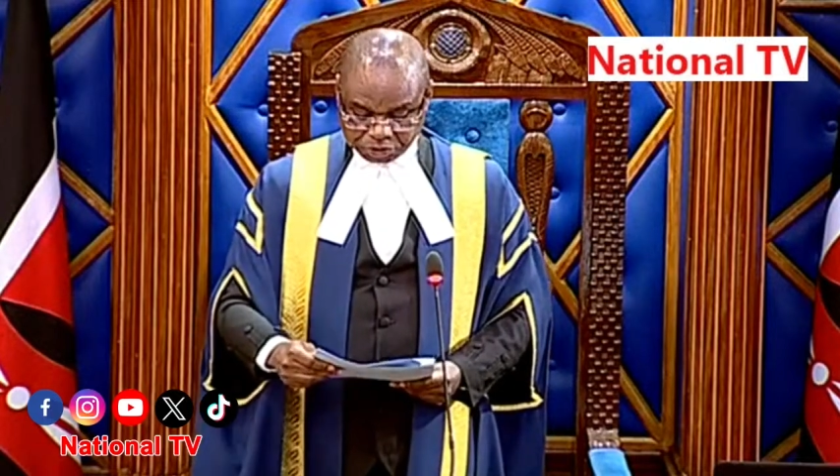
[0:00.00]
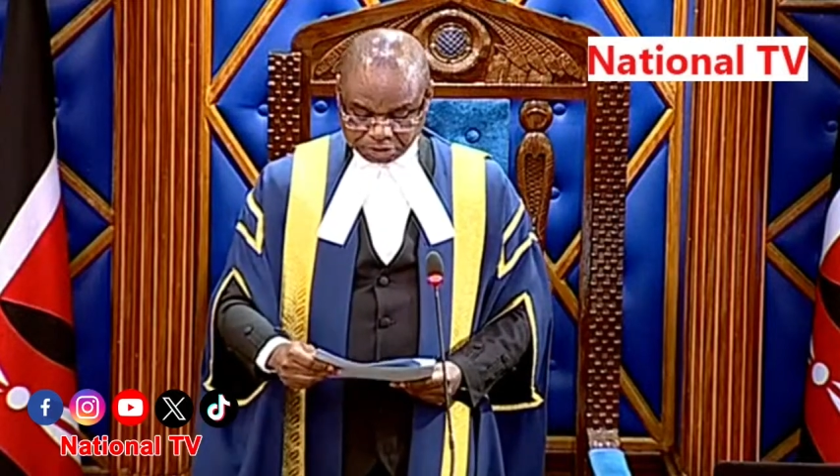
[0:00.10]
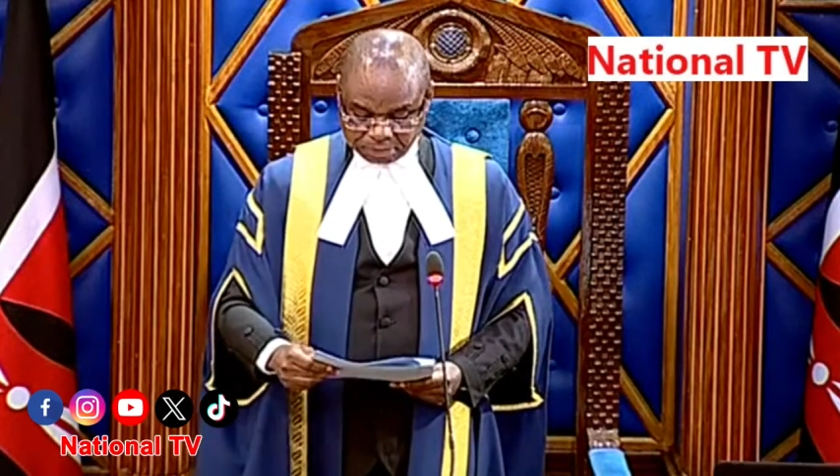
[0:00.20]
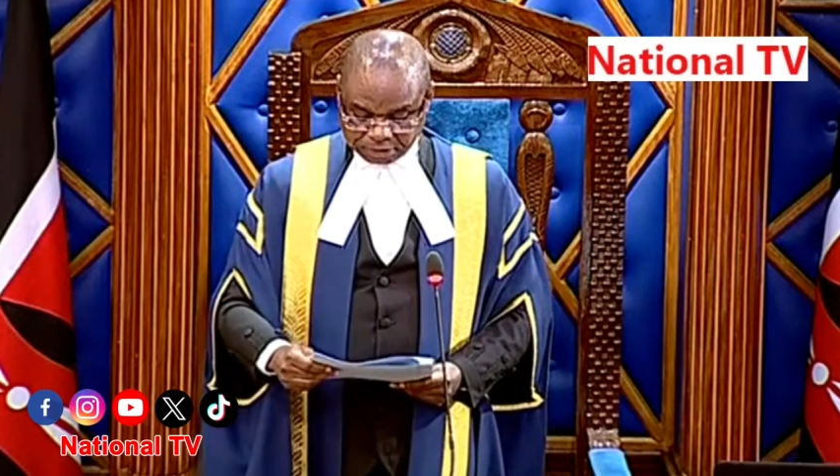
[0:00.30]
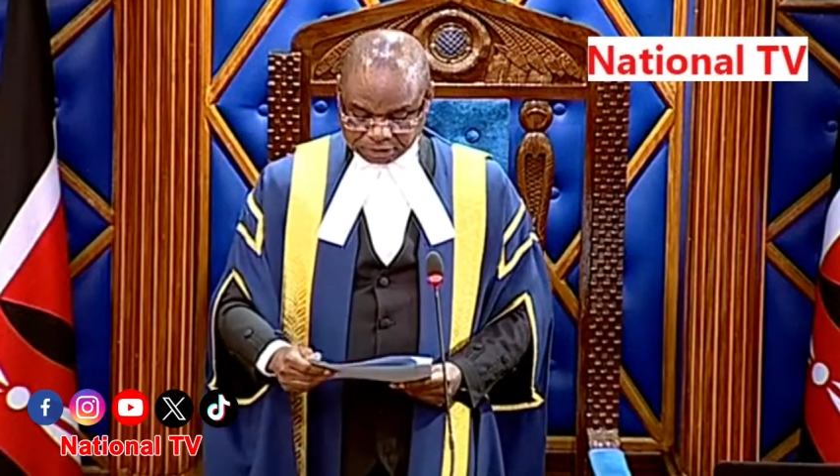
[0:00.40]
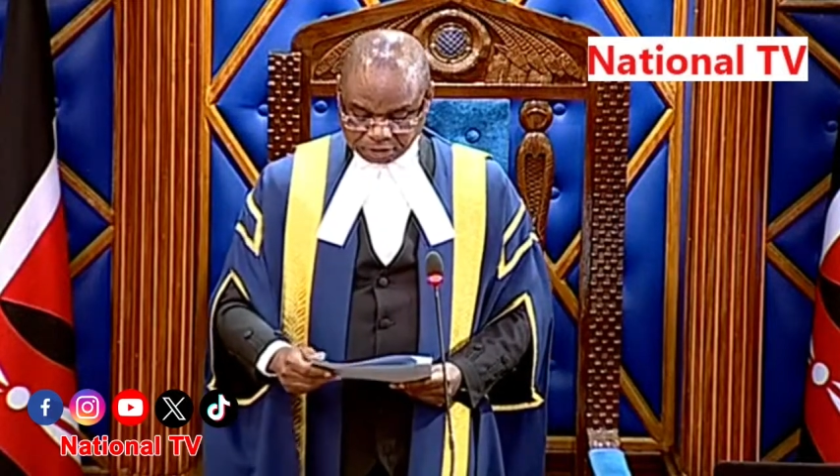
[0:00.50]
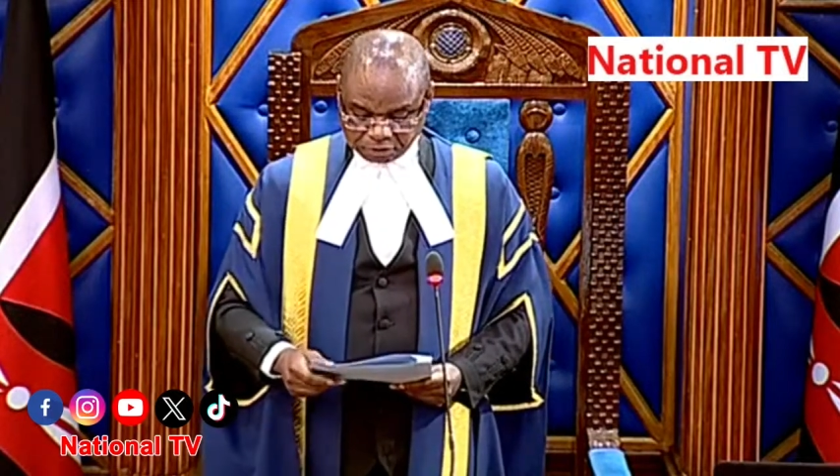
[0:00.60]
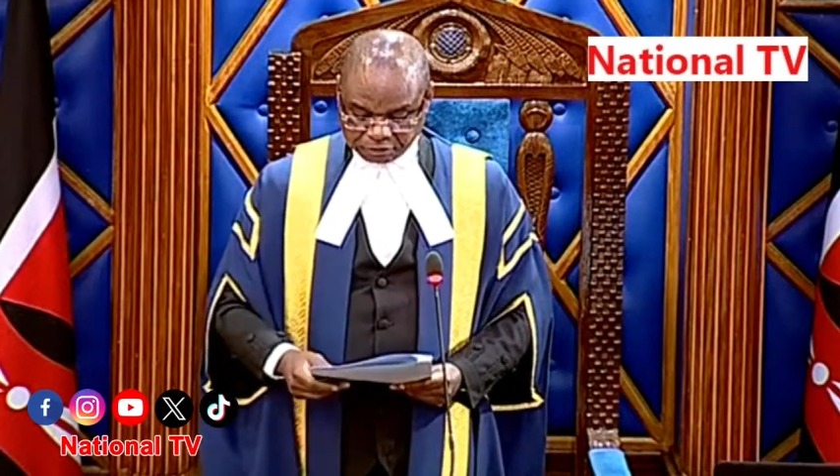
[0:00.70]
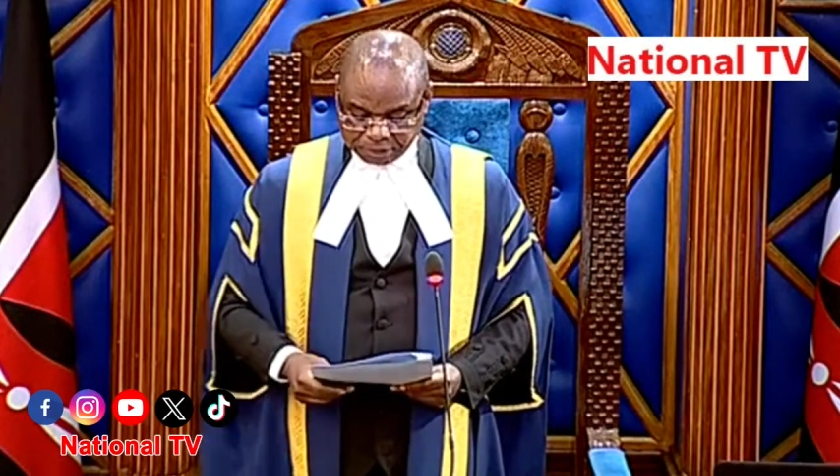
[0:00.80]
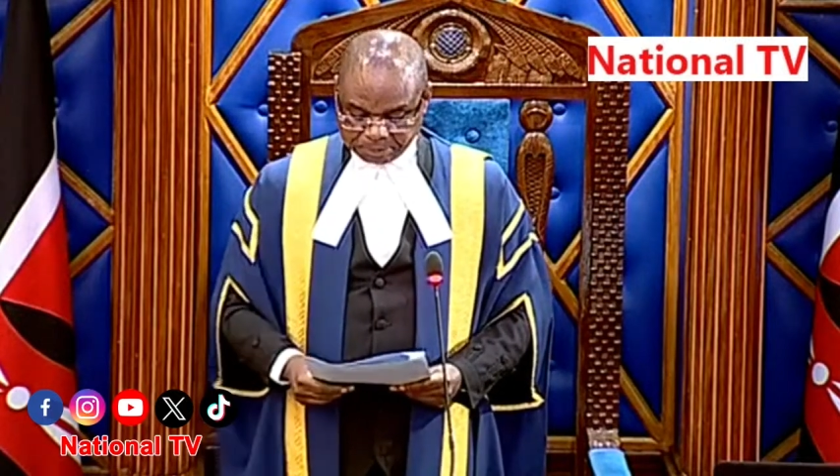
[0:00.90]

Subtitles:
was the matter of the